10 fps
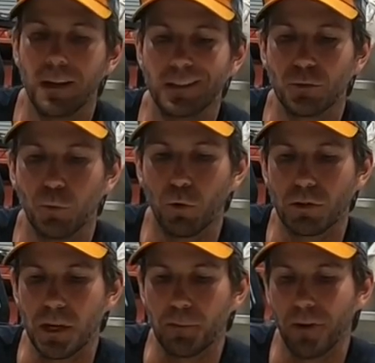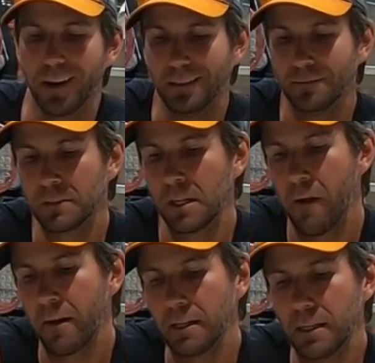it's a water separator.
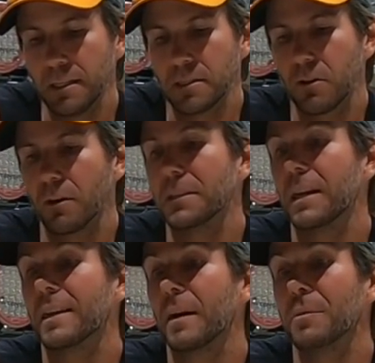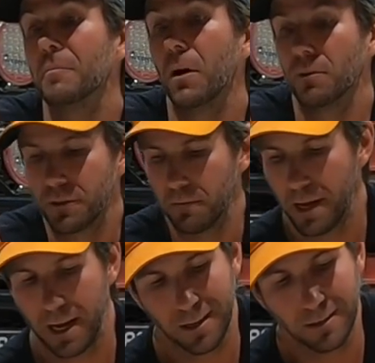Inside you get a couple of bolts that
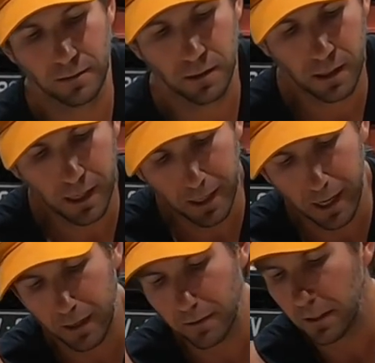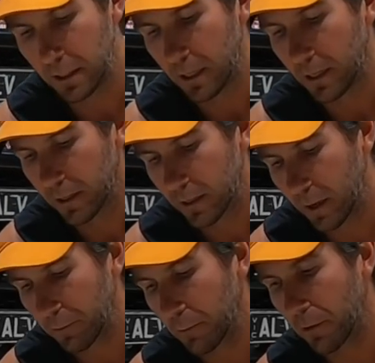mount it, and a
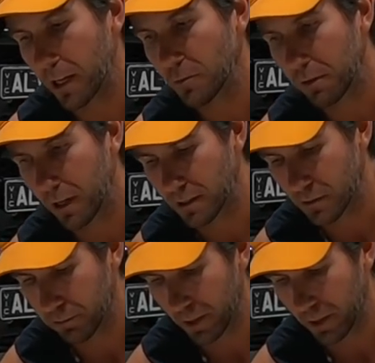couple of brass plugs to